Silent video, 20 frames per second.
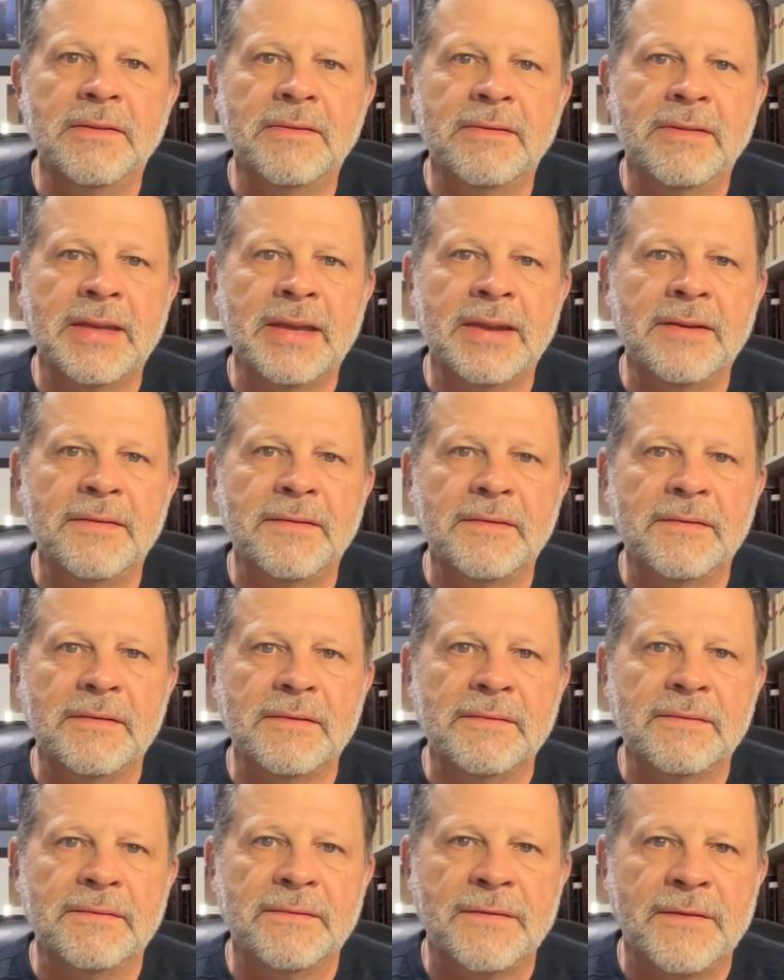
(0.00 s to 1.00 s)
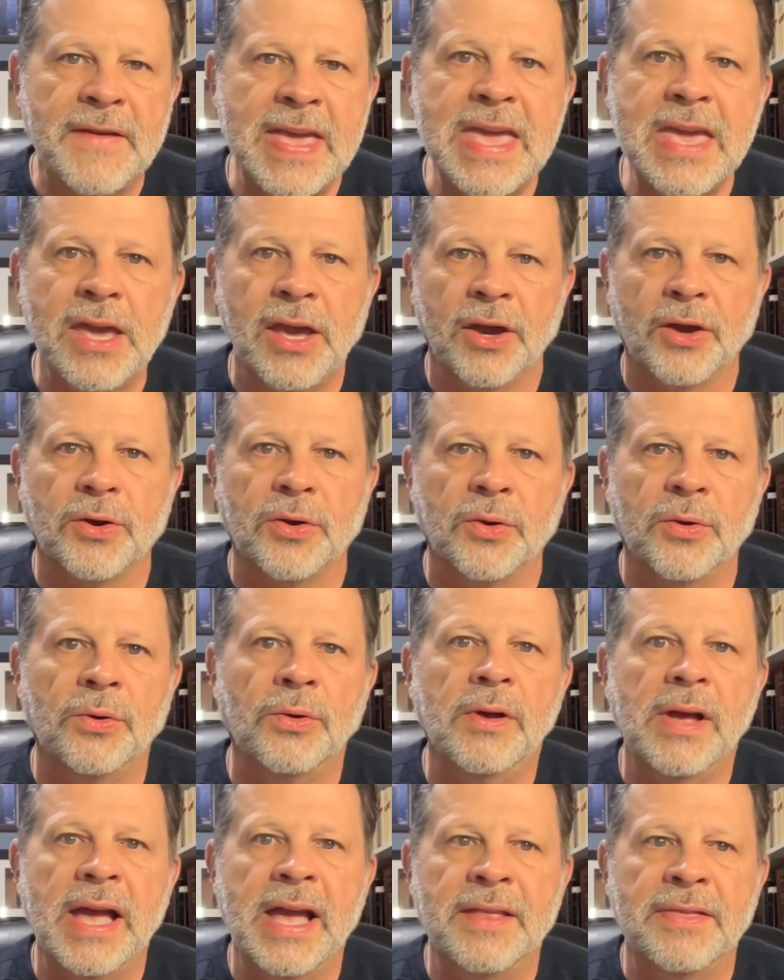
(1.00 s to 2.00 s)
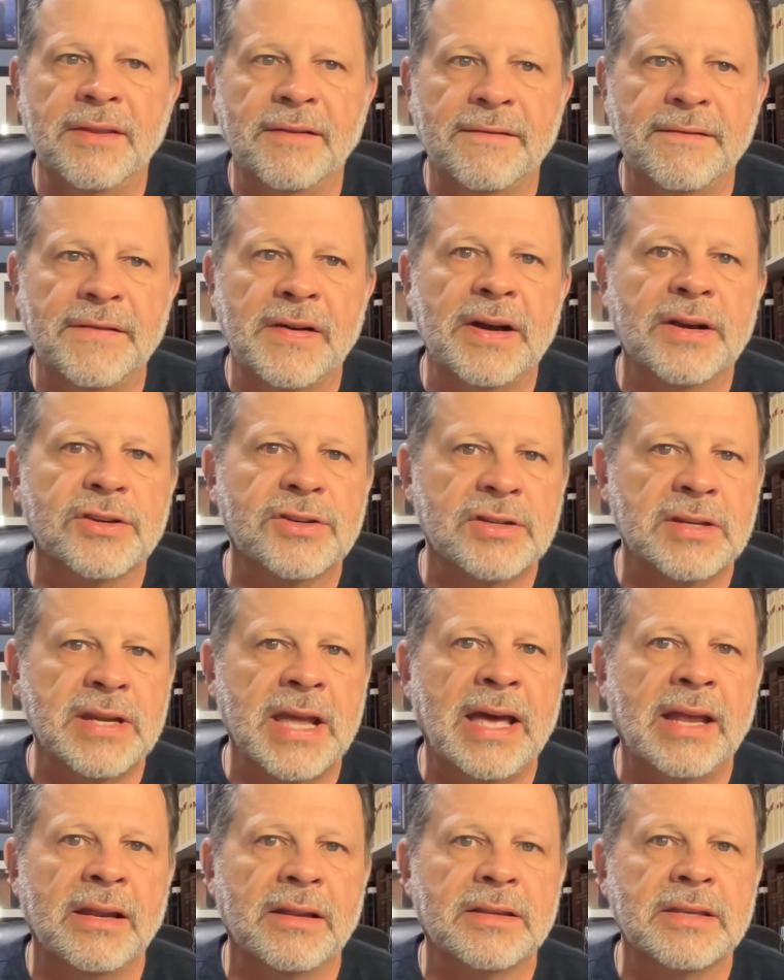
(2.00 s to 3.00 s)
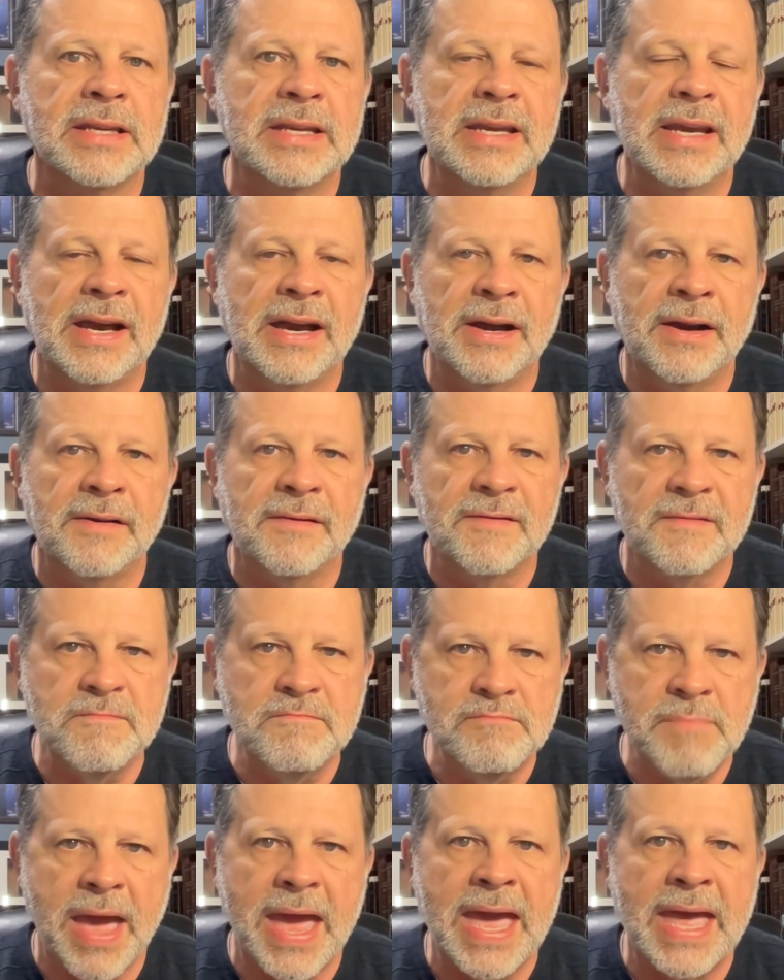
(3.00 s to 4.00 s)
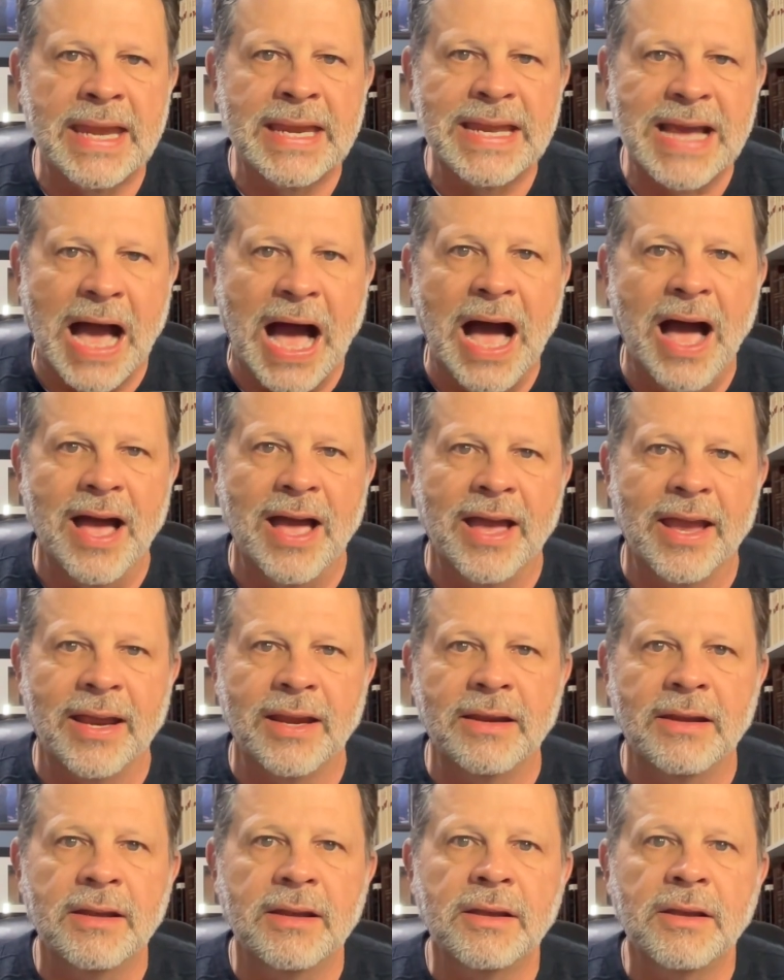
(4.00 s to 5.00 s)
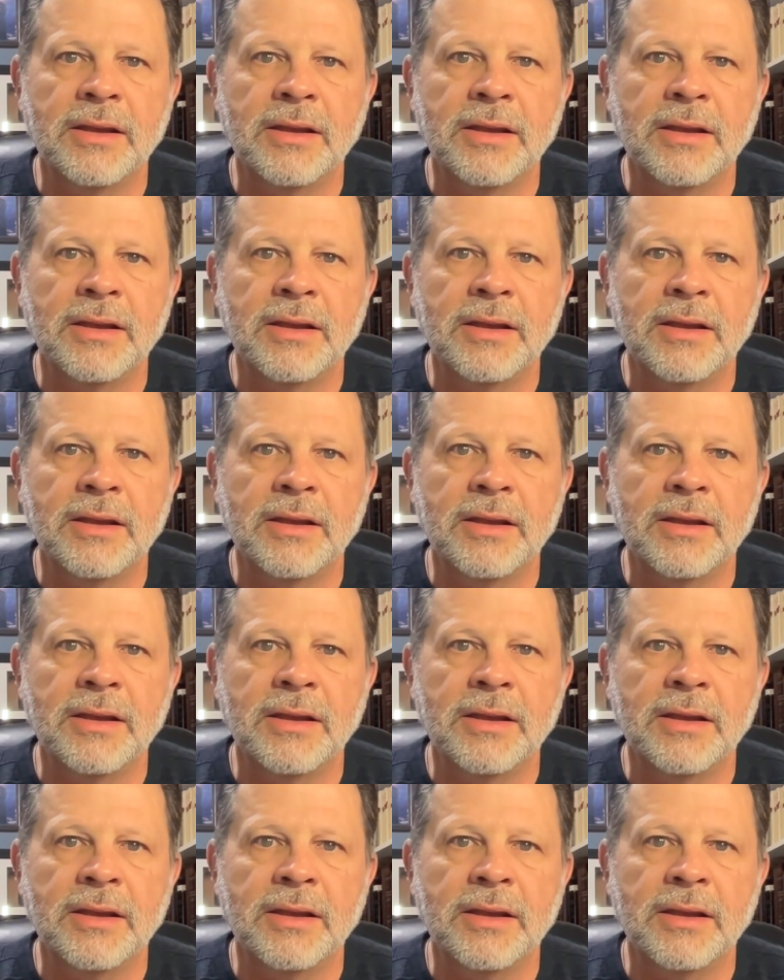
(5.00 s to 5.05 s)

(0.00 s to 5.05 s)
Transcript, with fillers: the vehicle and the functionality of mankind